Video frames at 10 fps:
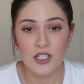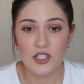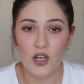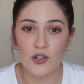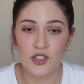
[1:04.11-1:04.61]

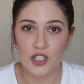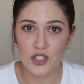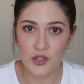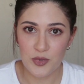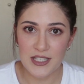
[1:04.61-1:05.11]
So
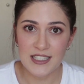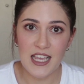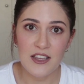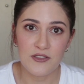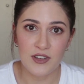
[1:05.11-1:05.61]
just to be
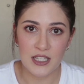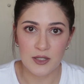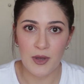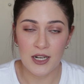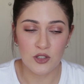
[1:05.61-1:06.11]
safe,
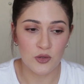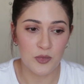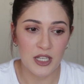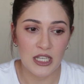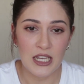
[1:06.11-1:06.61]
it's better to
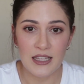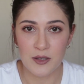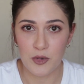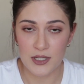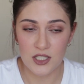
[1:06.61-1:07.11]
be at
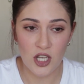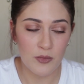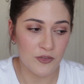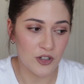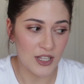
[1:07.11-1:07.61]
the bus
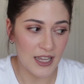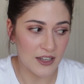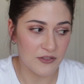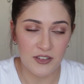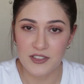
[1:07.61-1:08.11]
stop for
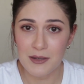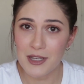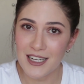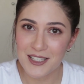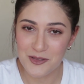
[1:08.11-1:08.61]
like 15
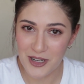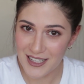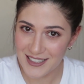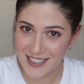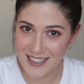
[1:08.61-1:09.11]
minutes
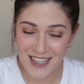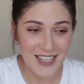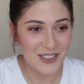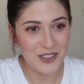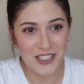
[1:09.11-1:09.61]
waiting
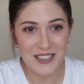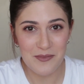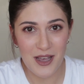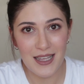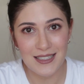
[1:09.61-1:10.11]
than losing the
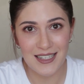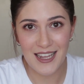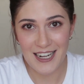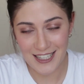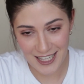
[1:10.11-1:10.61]
bus and
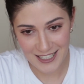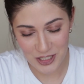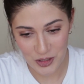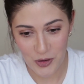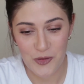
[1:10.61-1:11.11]
get a late
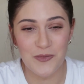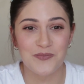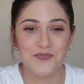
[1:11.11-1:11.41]
show.